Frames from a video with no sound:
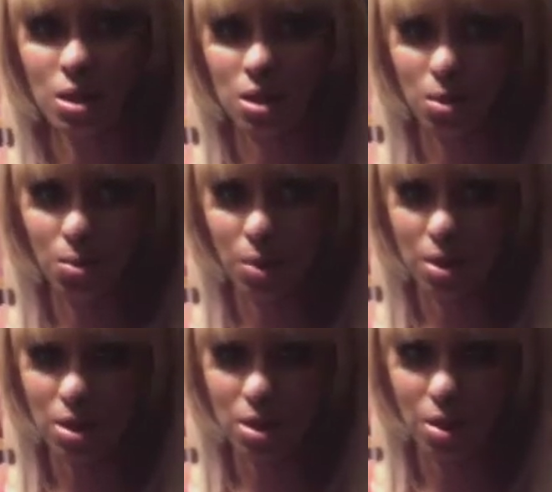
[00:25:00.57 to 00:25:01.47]
as the
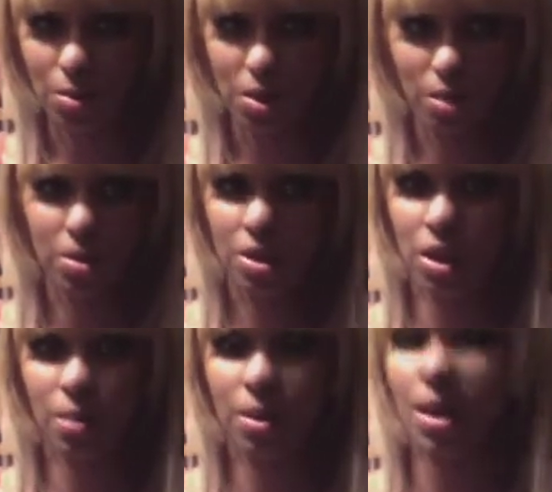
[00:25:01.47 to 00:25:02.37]
WWE
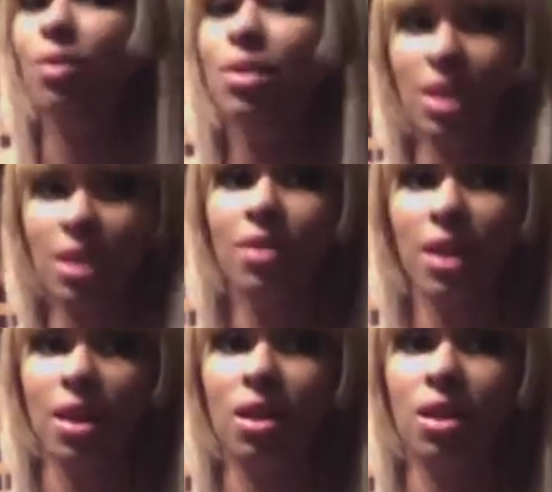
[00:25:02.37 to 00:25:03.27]
champion. I would love
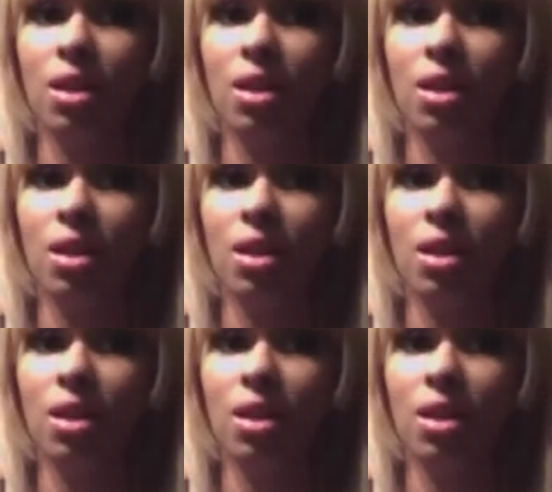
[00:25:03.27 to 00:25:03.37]
that.